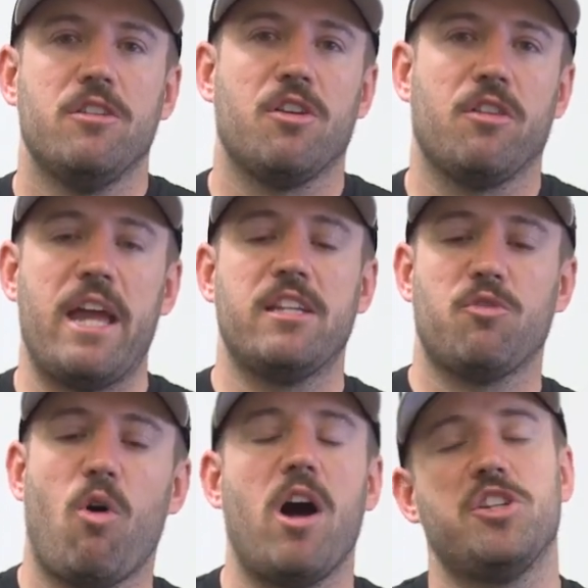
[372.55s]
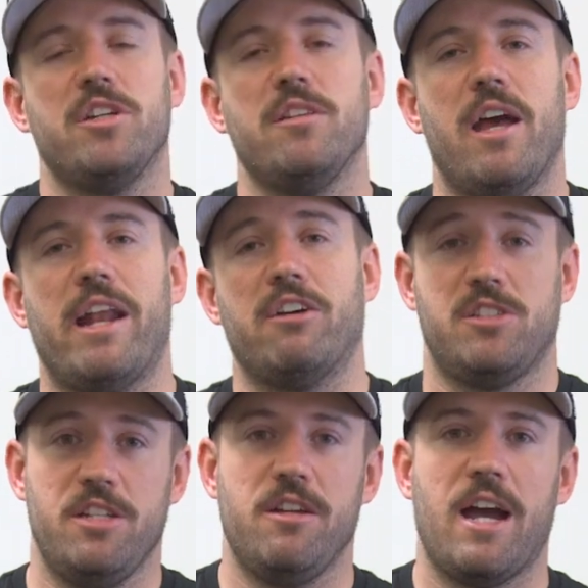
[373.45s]
So thanks for watching, and I'll
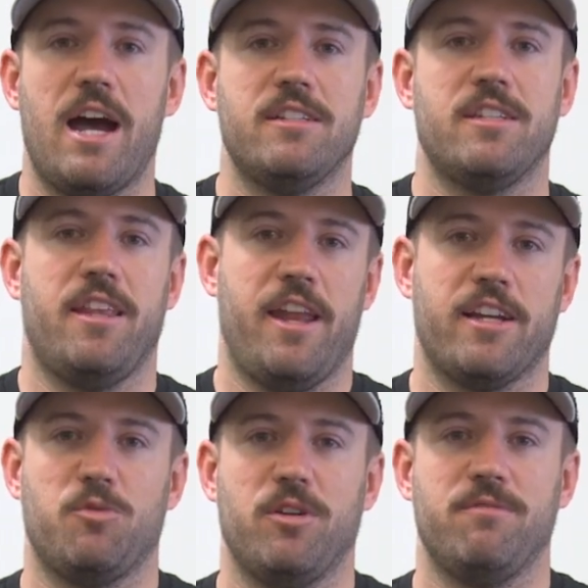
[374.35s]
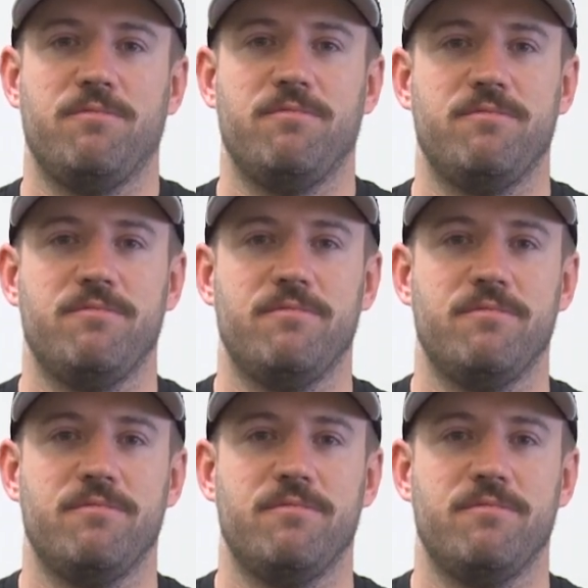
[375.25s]
see you guys in the next one.